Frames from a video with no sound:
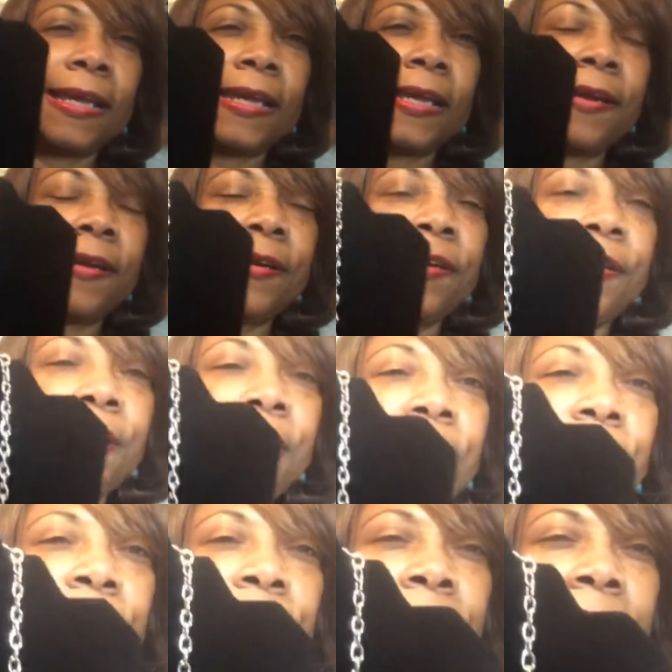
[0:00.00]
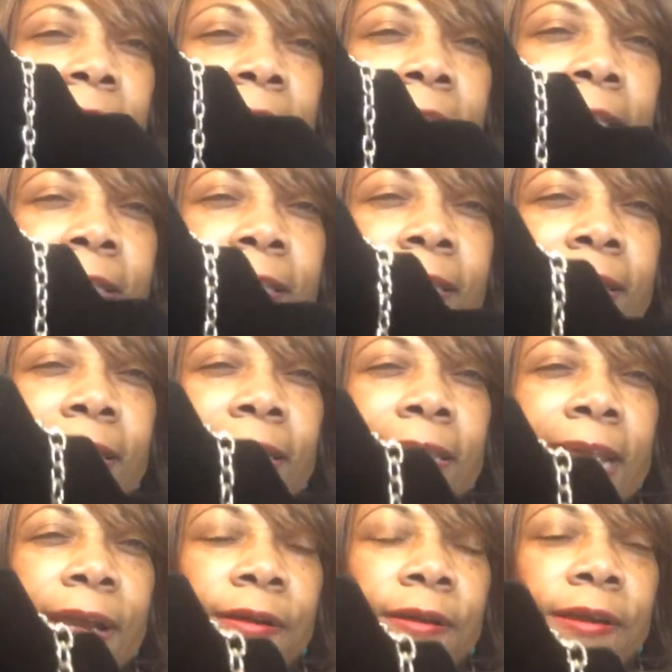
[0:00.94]
Here are your earrings
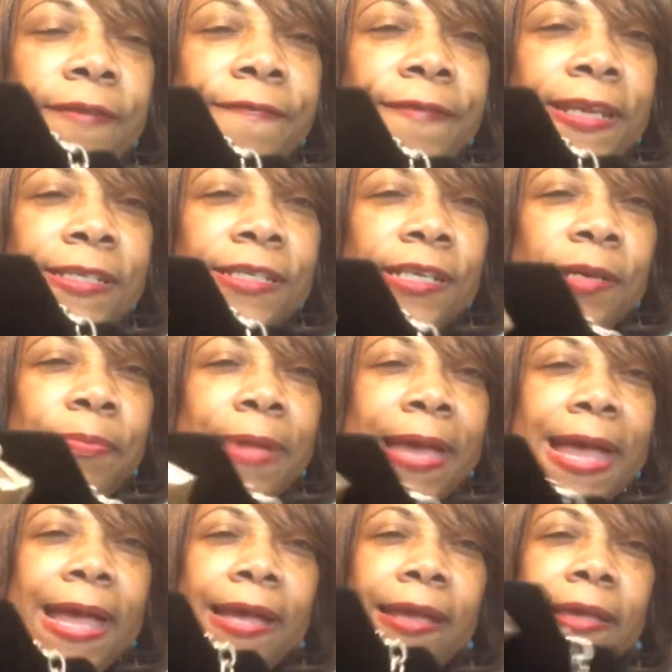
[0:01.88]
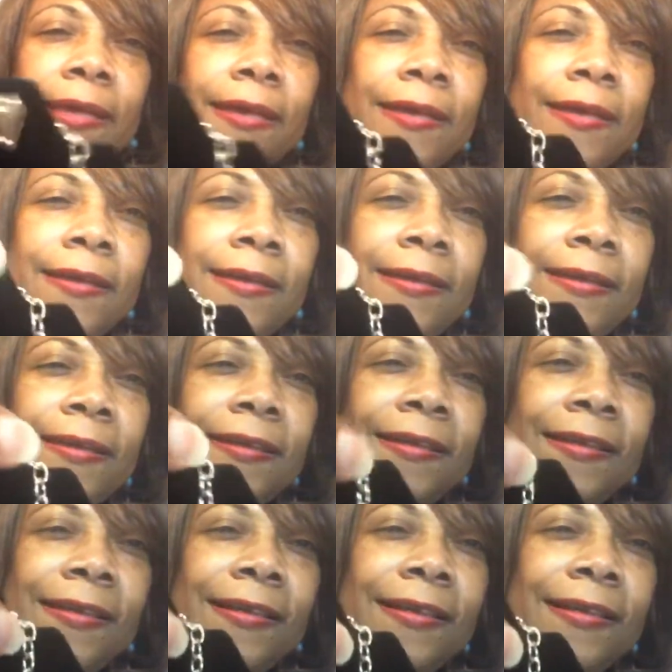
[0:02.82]
that are on a fishhook back.
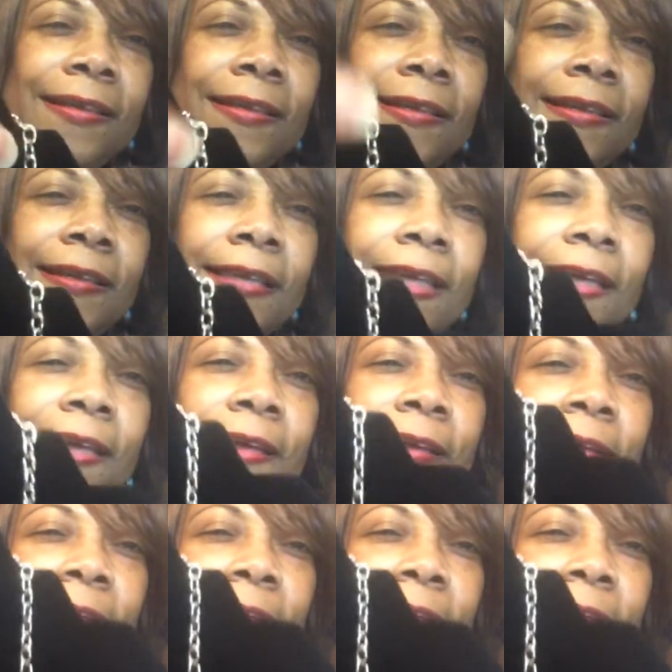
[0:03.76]
Okay.